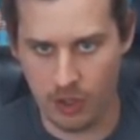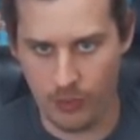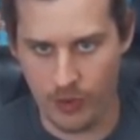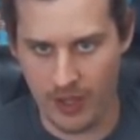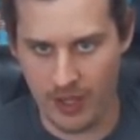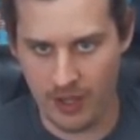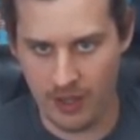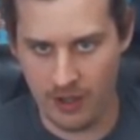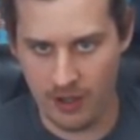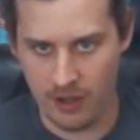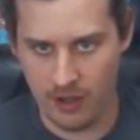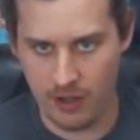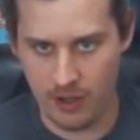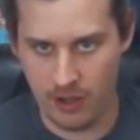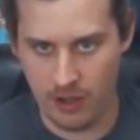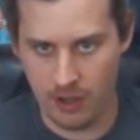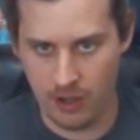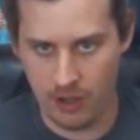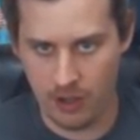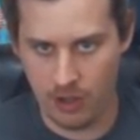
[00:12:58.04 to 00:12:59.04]
No way.
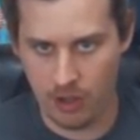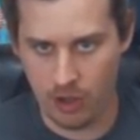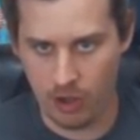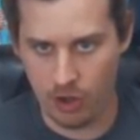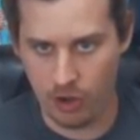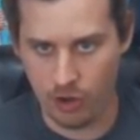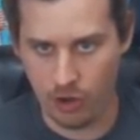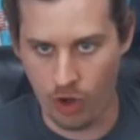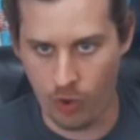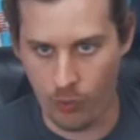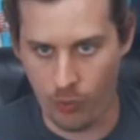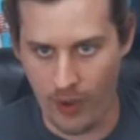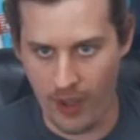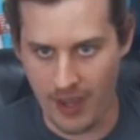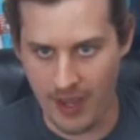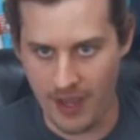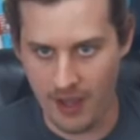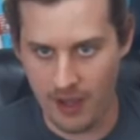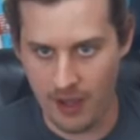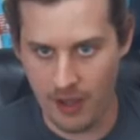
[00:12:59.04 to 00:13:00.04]
No
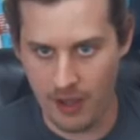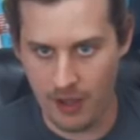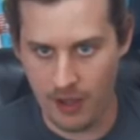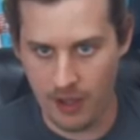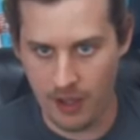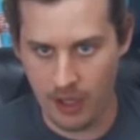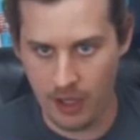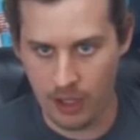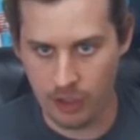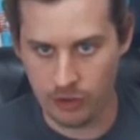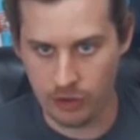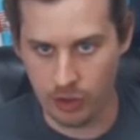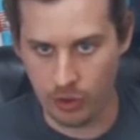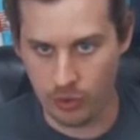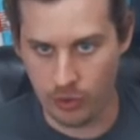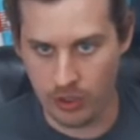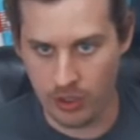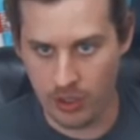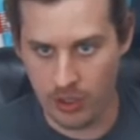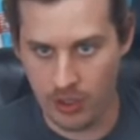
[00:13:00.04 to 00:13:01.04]
way.
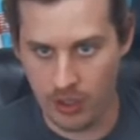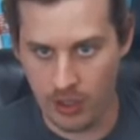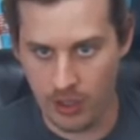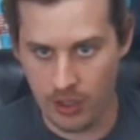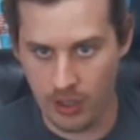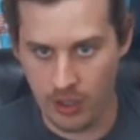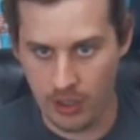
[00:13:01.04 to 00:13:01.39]
Dude.